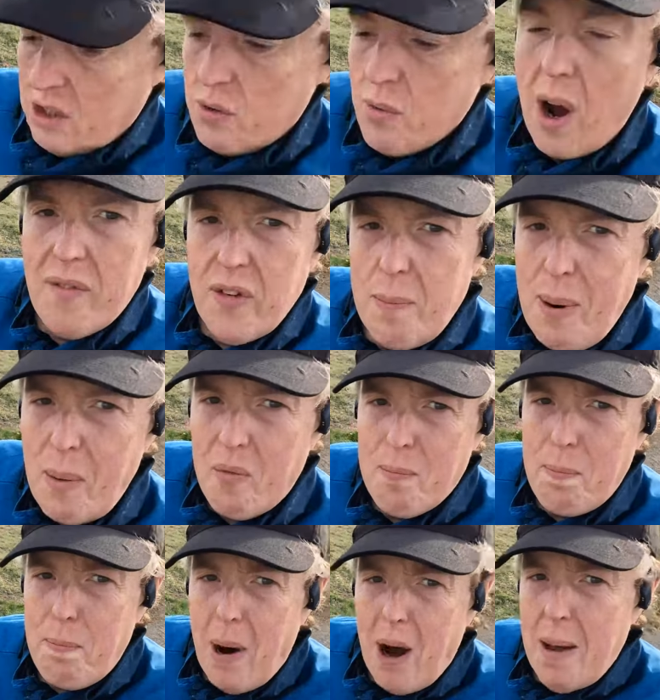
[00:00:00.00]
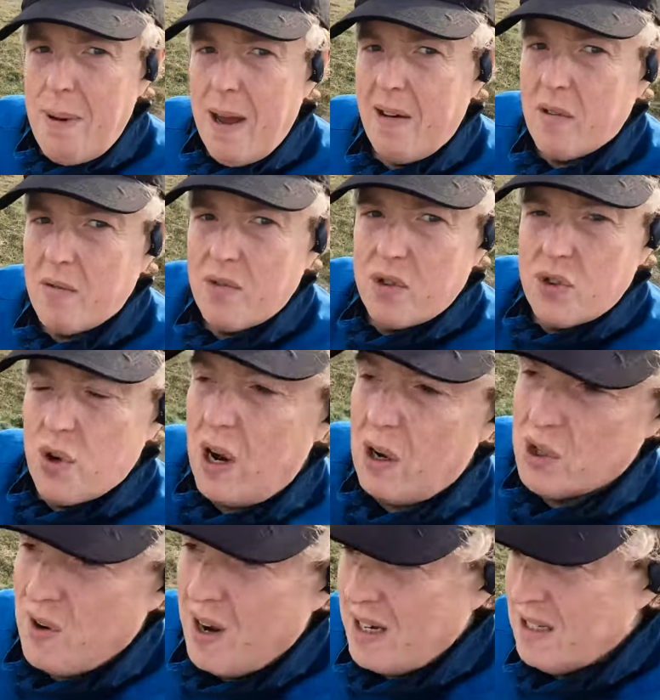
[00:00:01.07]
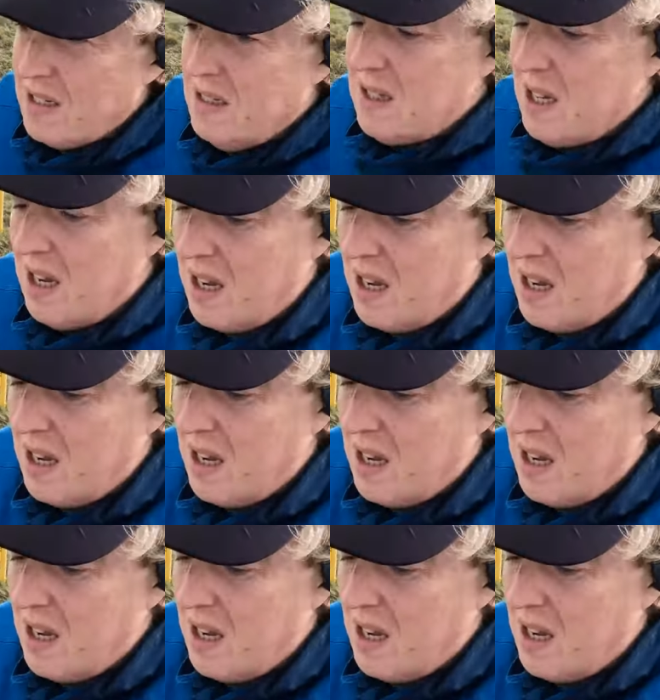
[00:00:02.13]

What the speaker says: So rather than buy a pair of trail trainers,